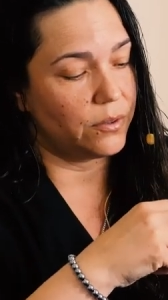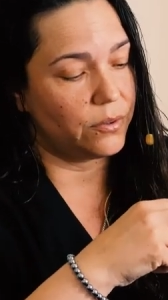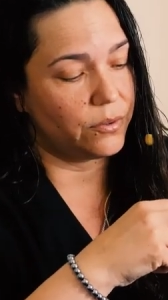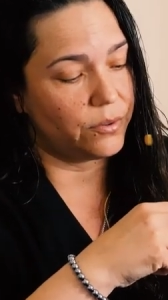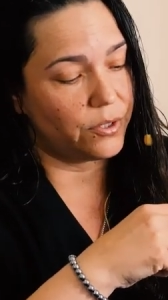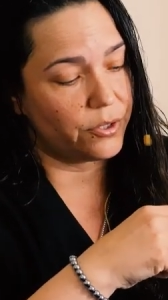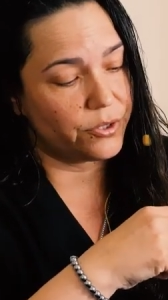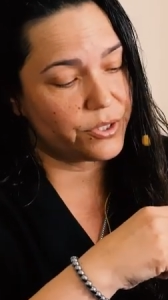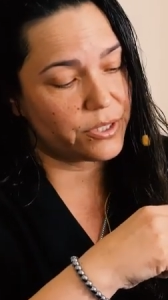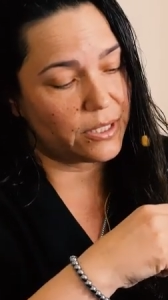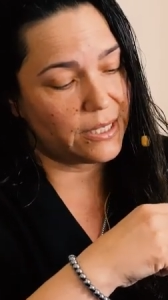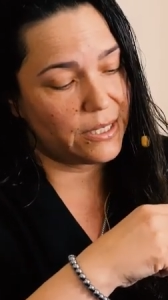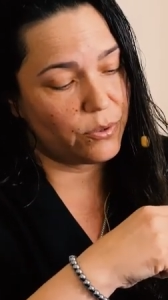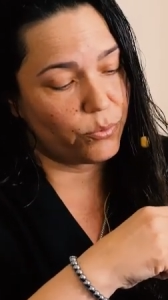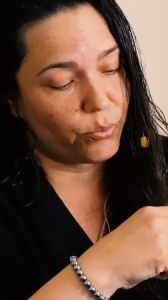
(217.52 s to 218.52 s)
there's
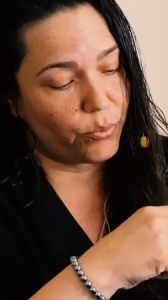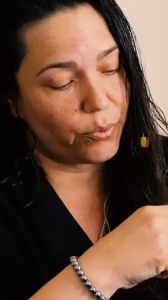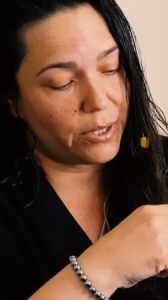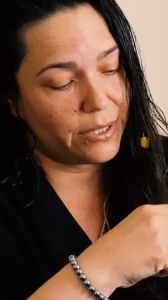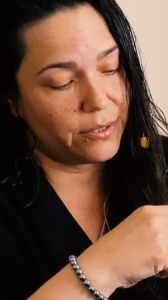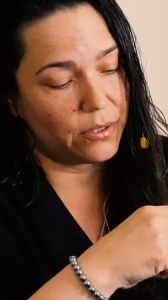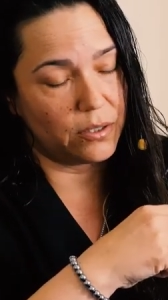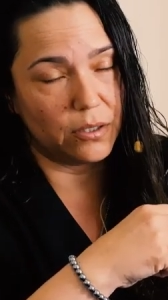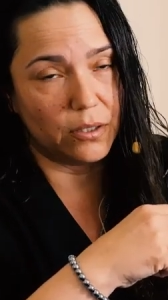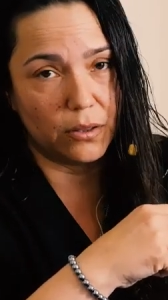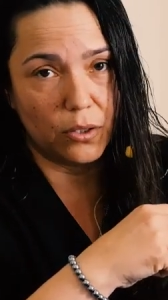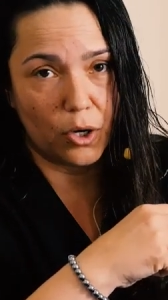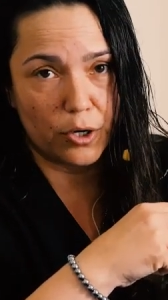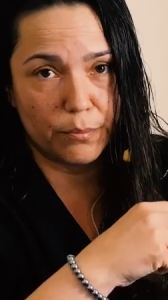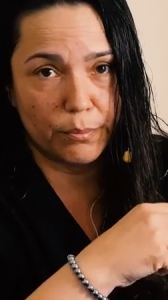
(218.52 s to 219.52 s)
a red
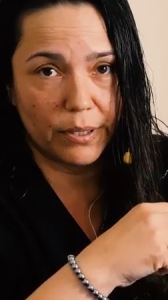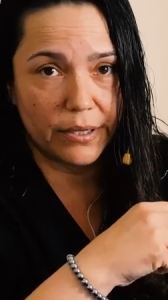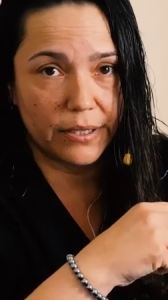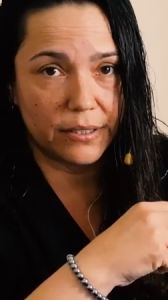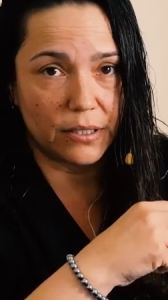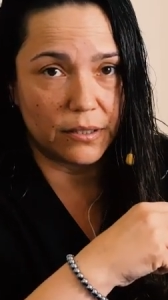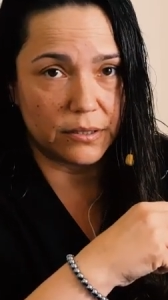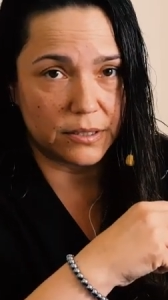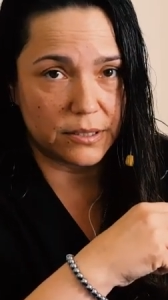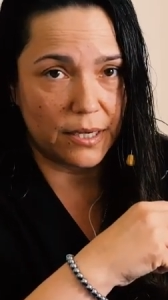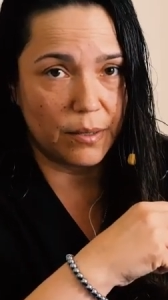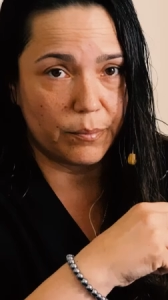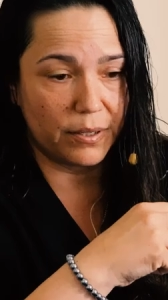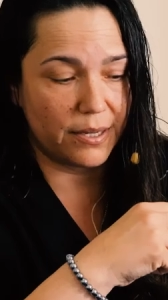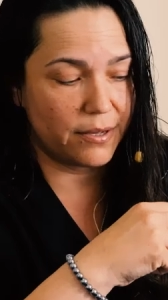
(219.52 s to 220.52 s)
alarm button on the
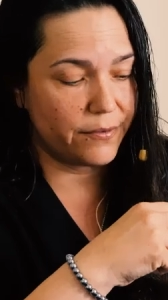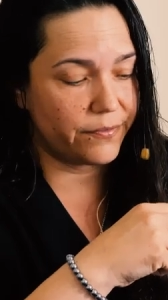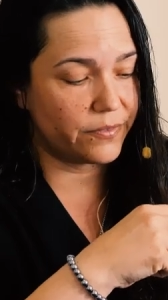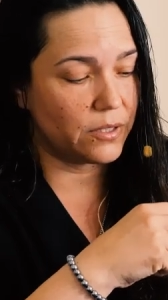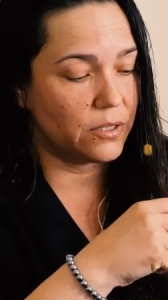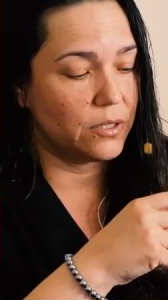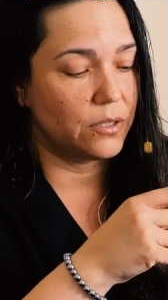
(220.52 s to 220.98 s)
top left.